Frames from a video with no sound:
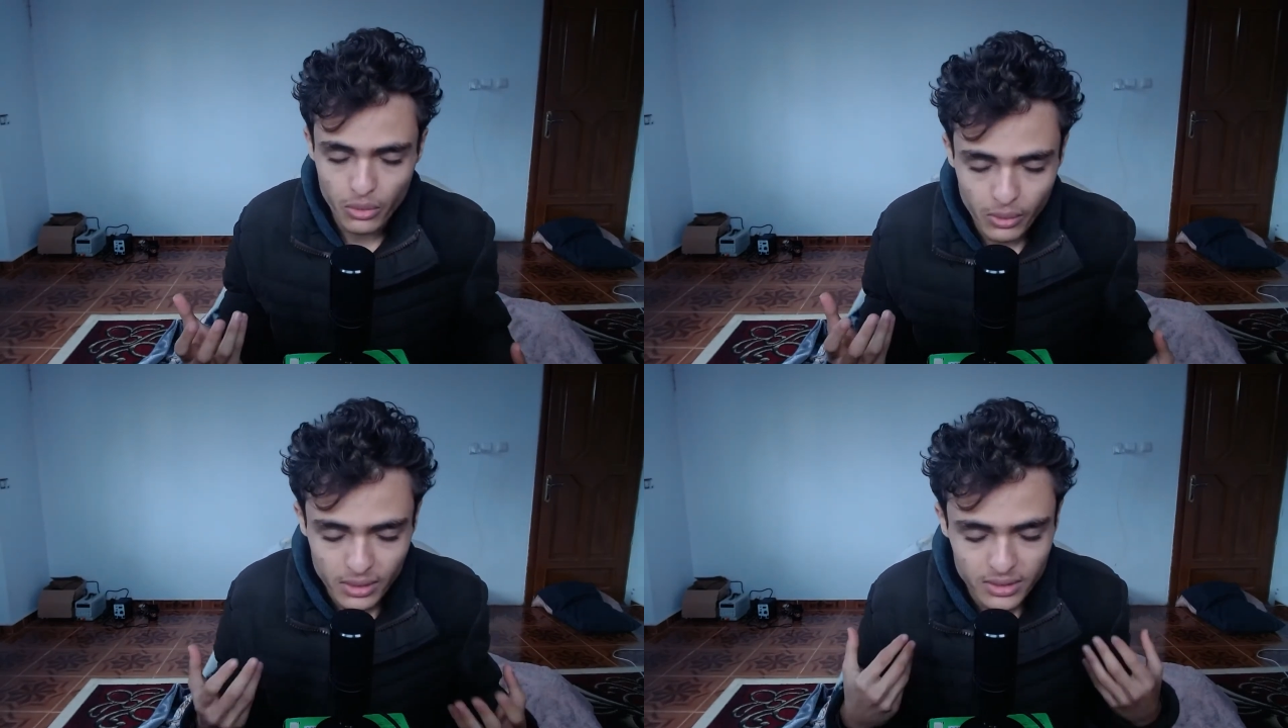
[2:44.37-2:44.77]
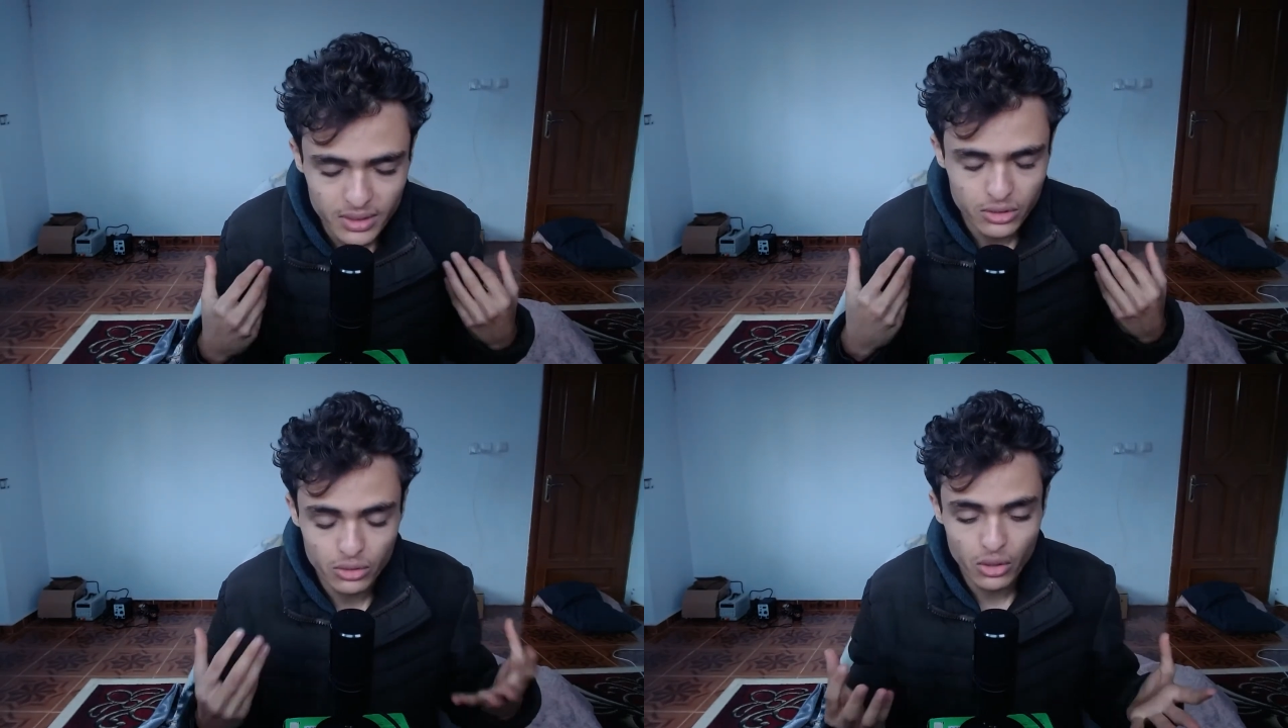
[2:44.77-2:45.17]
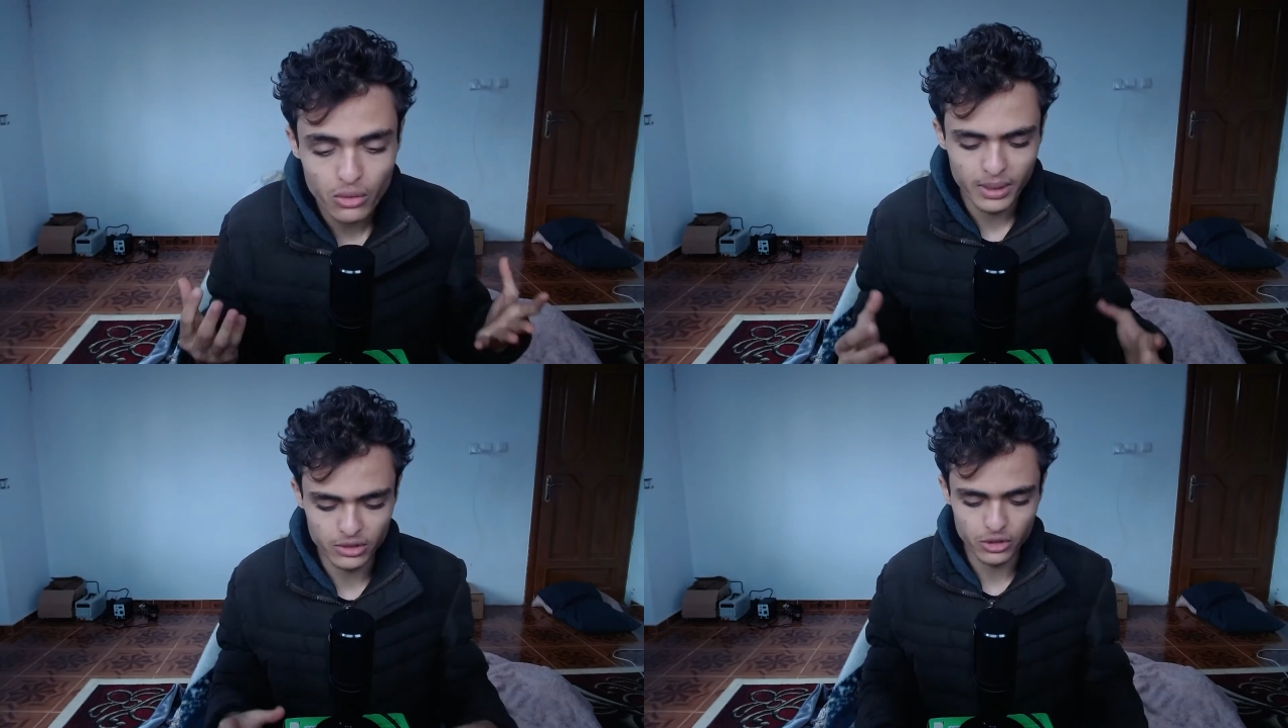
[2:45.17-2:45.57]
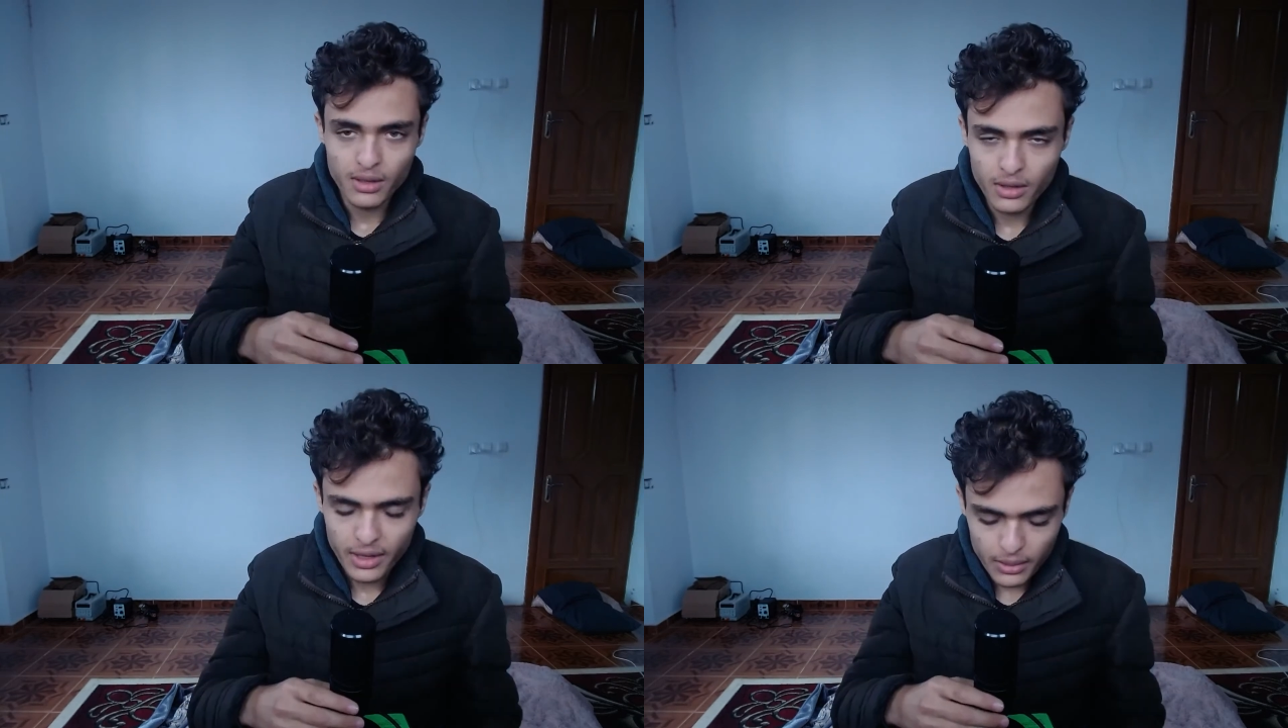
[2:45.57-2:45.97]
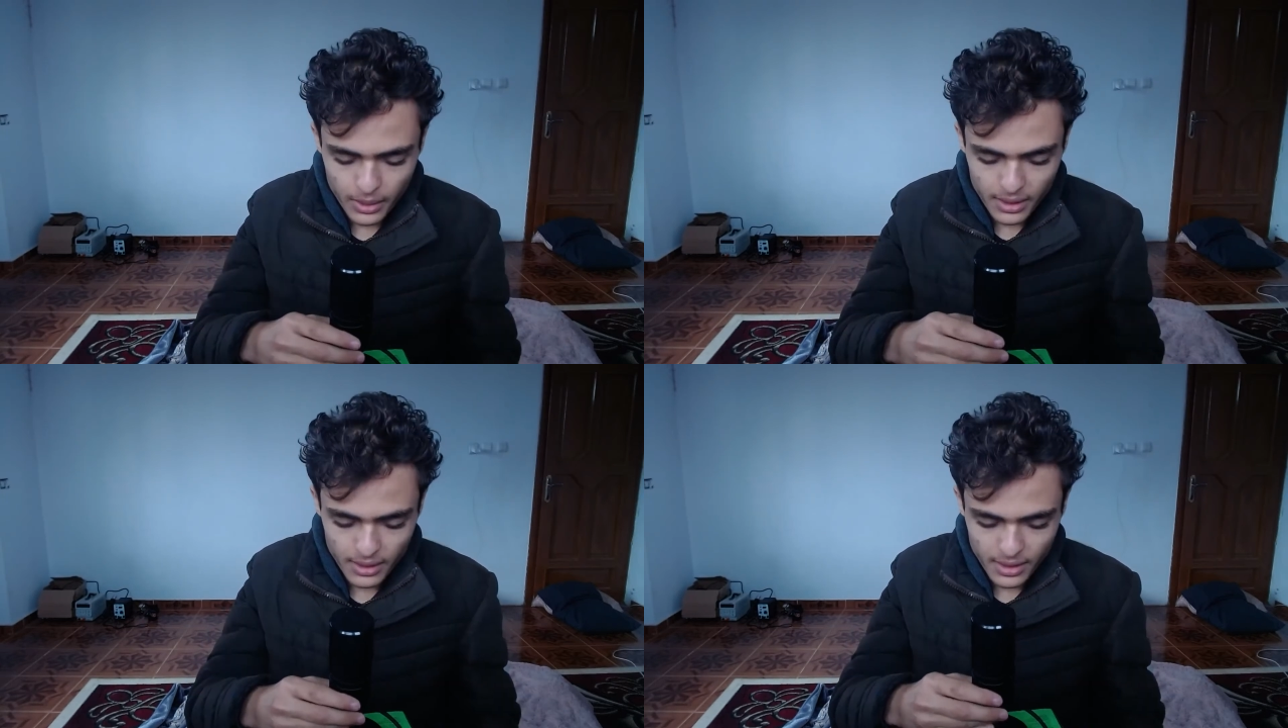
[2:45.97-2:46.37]
quality so much.
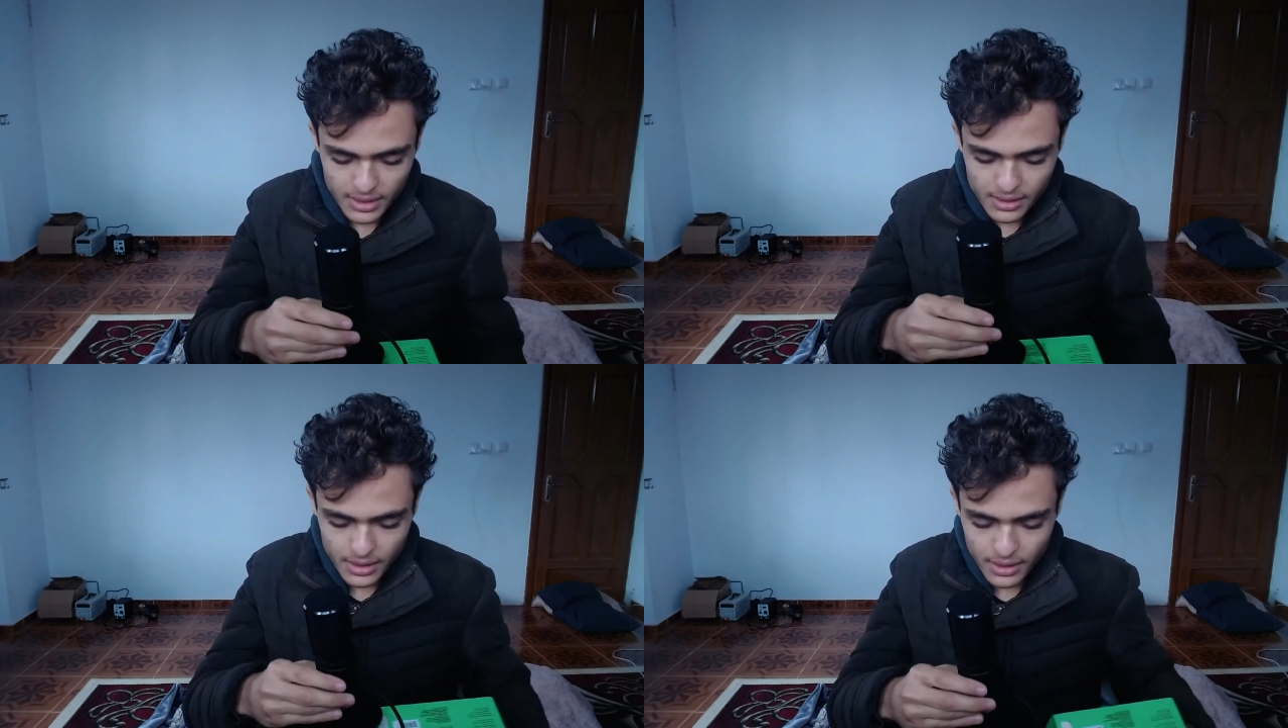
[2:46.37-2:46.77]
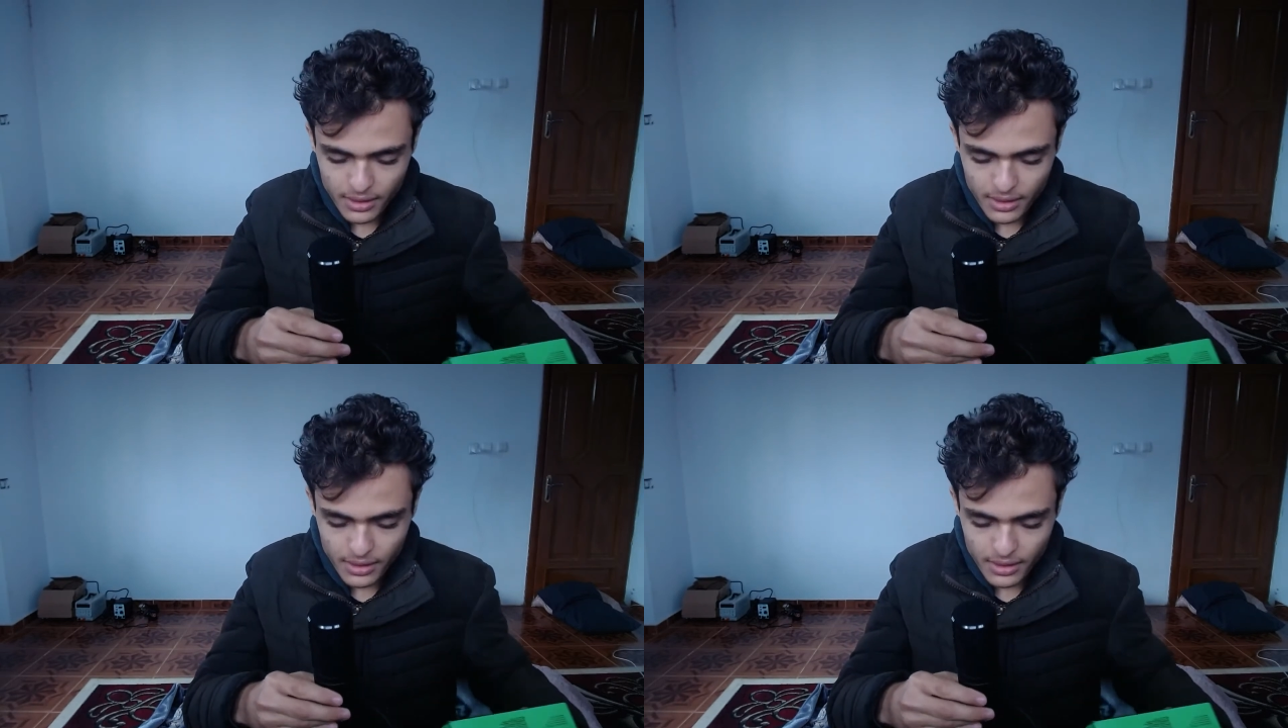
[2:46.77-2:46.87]
Anyway, let's see the